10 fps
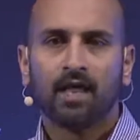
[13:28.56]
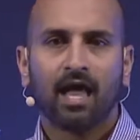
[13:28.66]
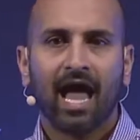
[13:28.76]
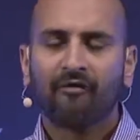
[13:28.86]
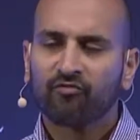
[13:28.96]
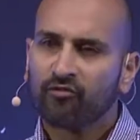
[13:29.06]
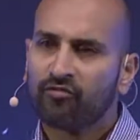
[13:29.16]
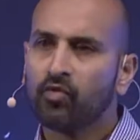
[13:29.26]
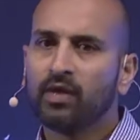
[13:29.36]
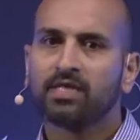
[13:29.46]
After a
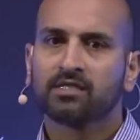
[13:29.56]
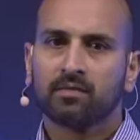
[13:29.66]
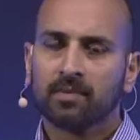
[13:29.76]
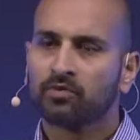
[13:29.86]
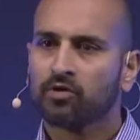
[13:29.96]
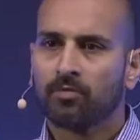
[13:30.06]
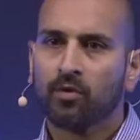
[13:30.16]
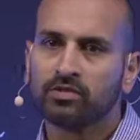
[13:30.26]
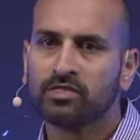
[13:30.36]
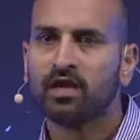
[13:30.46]
few weeks, people started
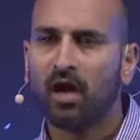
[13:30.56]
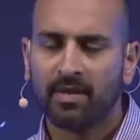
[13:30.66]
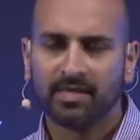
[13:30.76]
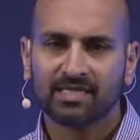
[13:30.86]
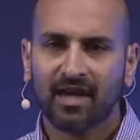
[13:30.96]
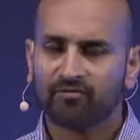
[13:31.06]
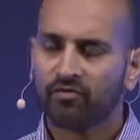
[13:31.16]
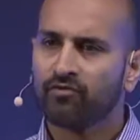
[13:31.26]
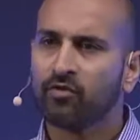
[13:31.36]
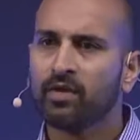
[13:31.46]
posting comments. After a
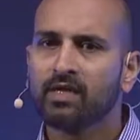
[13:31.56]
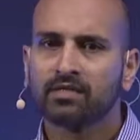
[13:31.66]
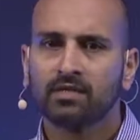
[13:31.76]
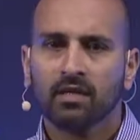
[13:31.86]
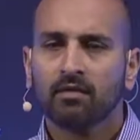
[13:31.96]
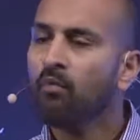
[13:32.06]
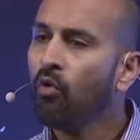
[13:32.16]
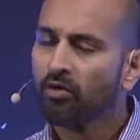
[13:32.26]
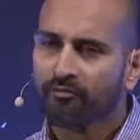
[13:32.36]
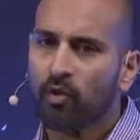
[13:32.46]
few weeks
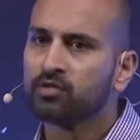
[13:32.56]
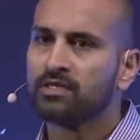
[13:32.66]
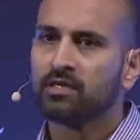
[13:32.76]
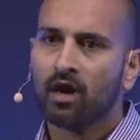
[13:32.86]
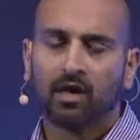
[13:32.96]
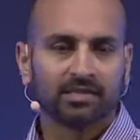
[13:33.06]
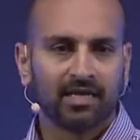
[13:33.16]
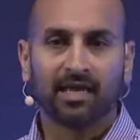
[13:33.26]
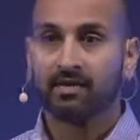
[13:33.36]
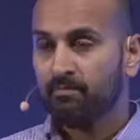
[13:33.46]
more of posting
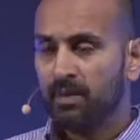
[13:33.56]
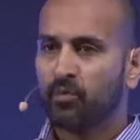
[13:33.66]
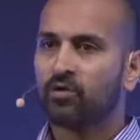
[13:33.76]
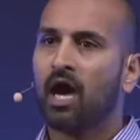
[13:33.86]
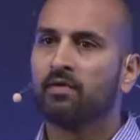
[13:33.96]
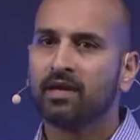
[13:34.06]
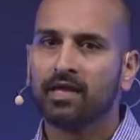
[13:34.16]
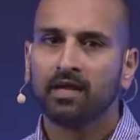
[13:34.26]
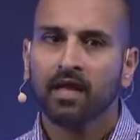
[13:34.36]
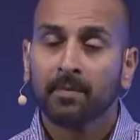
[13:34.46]
content and people
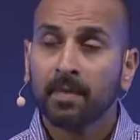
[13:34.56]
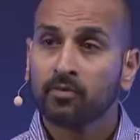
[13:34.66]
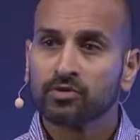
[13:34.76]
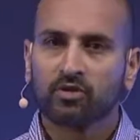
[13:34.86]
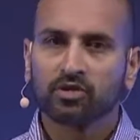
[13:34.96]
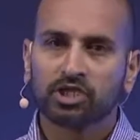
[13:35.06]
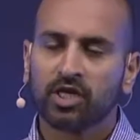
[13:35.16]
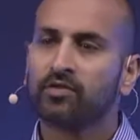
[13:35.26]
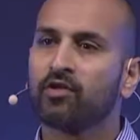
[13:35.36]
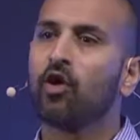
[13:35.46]
commenting, people started
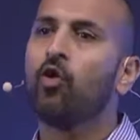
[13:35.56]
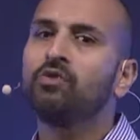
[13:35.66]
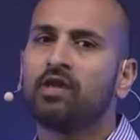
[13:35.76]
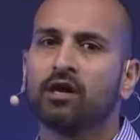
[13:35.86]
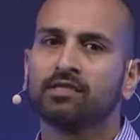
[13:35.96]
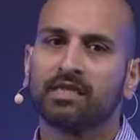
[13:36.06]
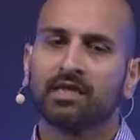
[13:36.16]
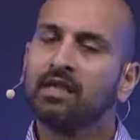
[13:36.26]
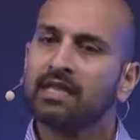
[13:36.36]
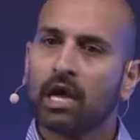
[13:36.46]
sharing their own content.
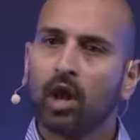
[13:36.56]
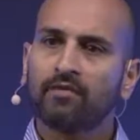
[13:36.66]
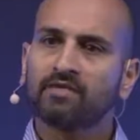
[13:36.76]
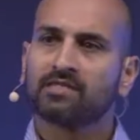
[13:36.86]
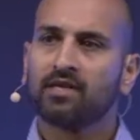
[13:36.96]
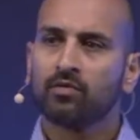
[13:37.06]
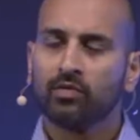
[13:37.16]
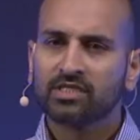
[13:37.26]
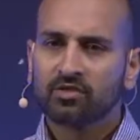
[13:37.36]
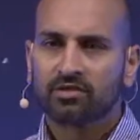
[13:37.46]
Now, all of a sudden,
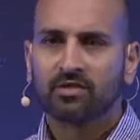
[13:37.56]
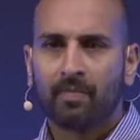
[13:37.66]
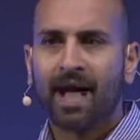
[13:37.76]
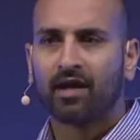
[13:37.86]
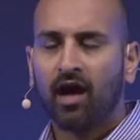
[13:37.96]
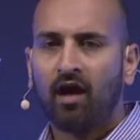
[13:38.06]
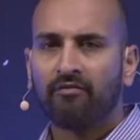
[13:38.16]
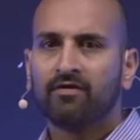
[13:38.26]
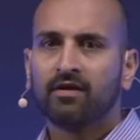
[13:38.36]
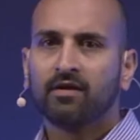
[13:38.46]
we started to back
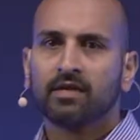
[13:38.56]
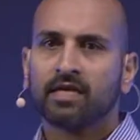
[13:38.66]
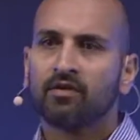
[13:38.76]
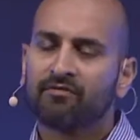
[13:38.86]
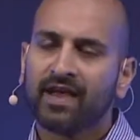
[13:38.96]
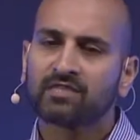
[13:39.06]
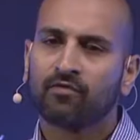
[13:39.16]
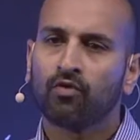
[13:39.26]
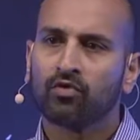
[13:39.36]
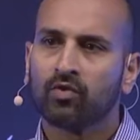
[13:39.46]
off. Fast
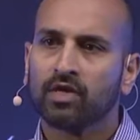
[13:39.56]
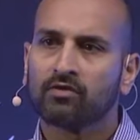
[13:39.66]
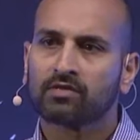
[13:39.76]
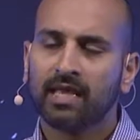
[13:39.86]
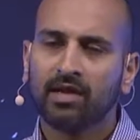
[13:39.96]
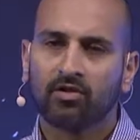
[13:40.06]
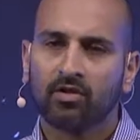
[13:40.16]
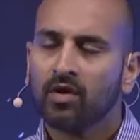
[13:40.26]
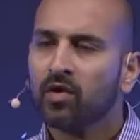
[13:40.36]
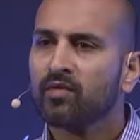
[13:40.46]
forward 3 years later,
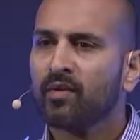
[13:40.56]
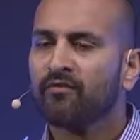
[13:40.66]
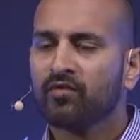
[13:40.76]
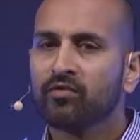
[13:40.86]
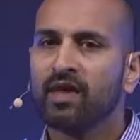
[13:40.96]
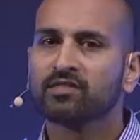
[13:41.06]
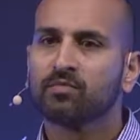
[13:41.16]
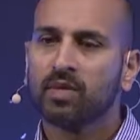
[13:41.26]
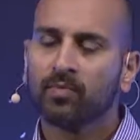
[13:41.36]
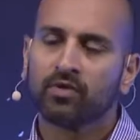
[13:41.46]
we have a few thousand
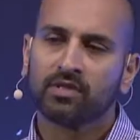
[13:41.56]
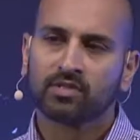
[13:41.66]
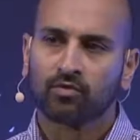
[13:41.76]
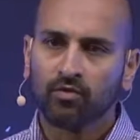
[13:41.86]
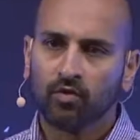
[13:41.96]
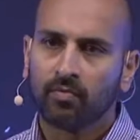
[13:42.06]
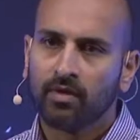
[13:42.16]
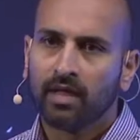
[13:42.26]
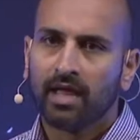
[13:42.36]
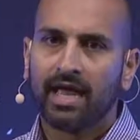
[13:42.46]
people in this group,
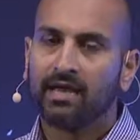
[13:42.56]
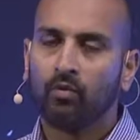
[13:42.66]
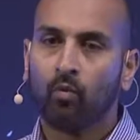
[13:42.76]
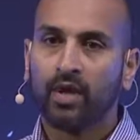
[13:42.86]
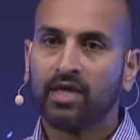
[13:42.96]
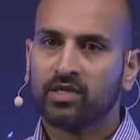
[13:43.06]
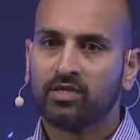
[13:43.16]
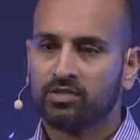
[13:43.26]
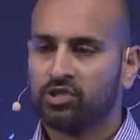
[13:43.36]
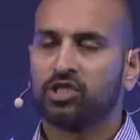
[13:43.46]
and we
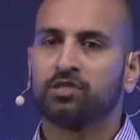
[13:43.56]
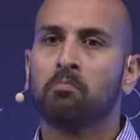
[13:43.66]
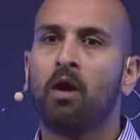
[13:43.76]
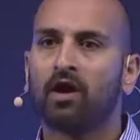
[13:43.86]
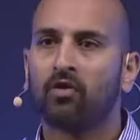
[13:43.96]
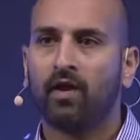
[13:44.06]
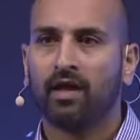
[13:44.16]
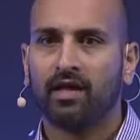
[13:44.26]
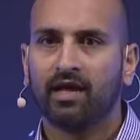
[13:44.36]
just moderate it.